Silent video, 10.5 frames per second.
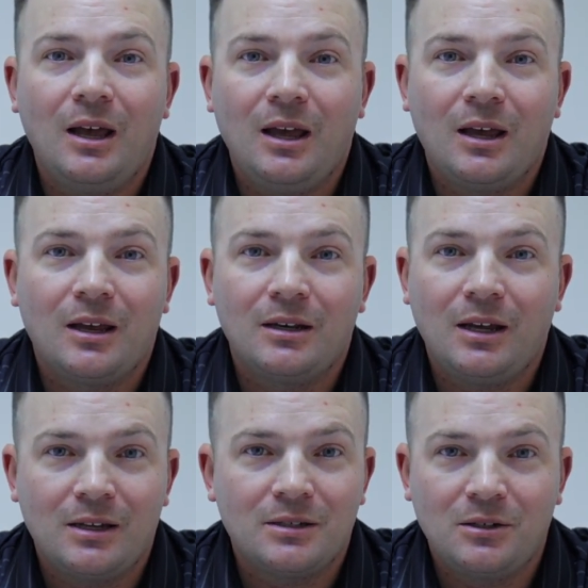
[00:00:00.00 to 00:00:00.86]
And
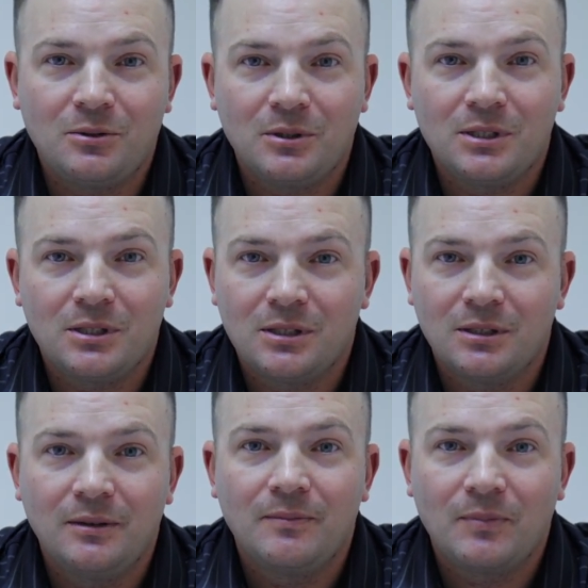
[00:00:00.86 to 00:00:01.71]
as always,
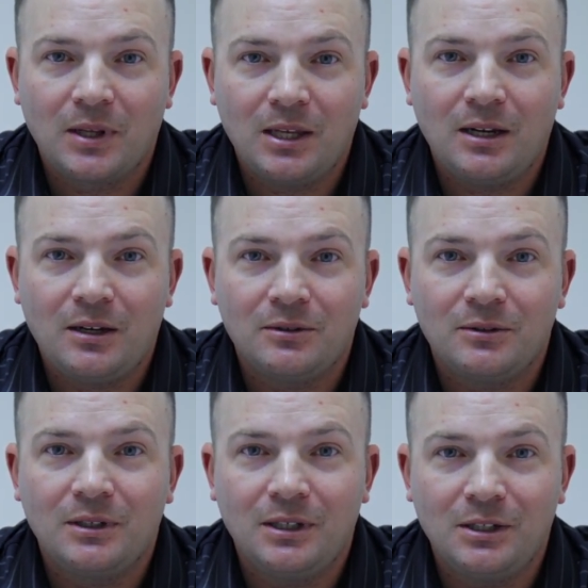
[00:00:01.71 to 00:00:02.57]
get
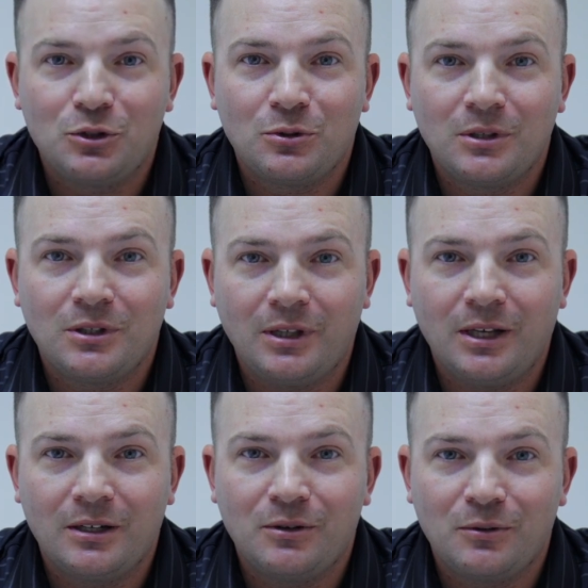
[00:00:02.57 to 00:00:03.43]
out and enjoy the
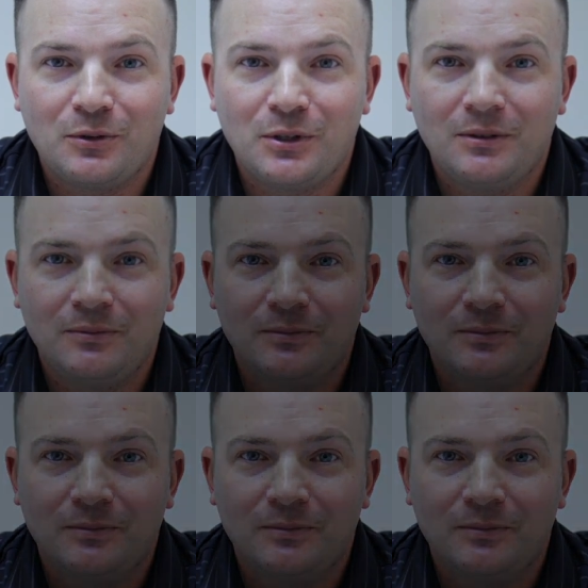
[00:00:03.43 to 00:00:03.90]
land of the free.